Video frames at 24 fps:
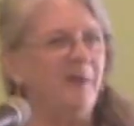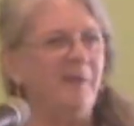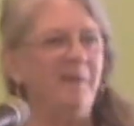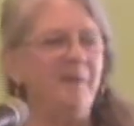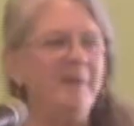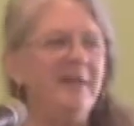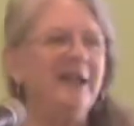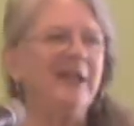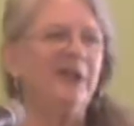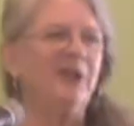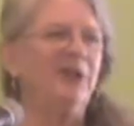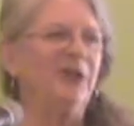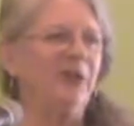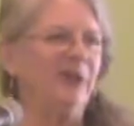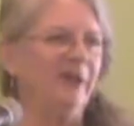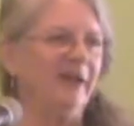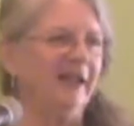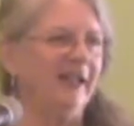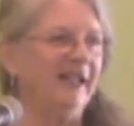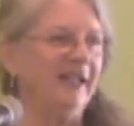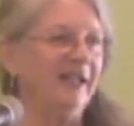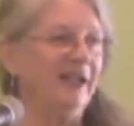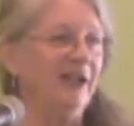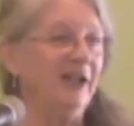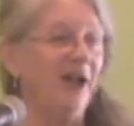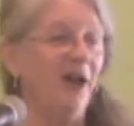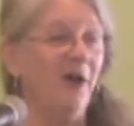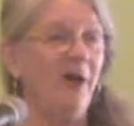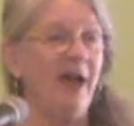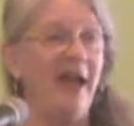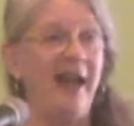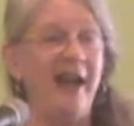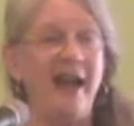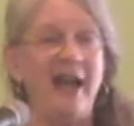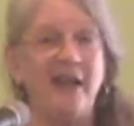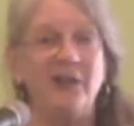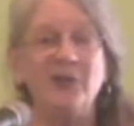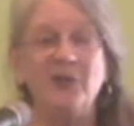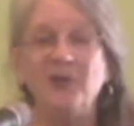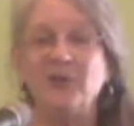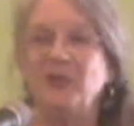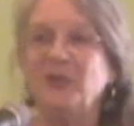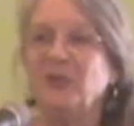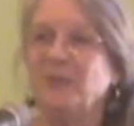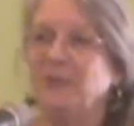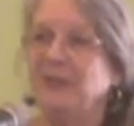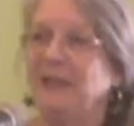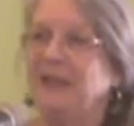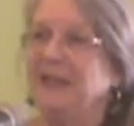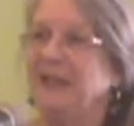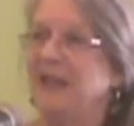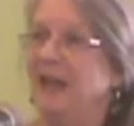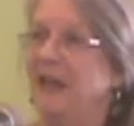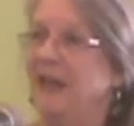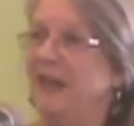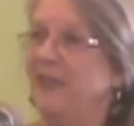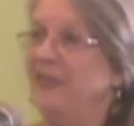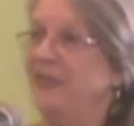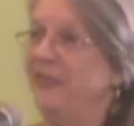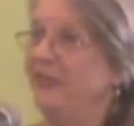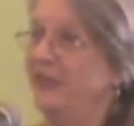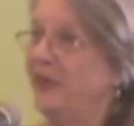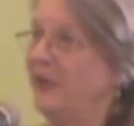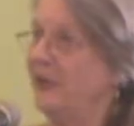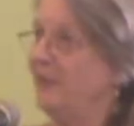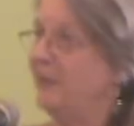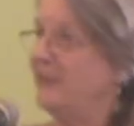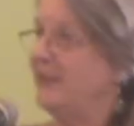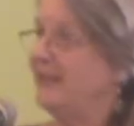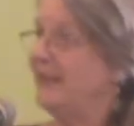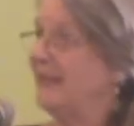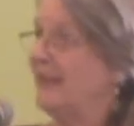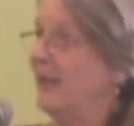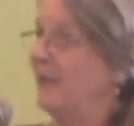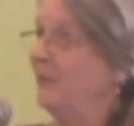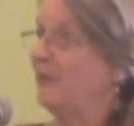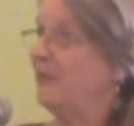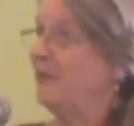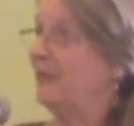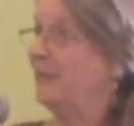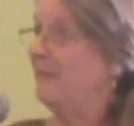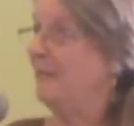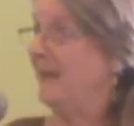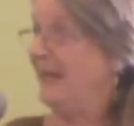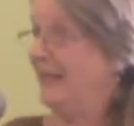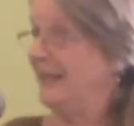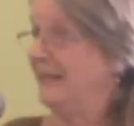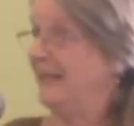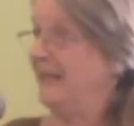from bigotry, and I used to be a therapist. I was a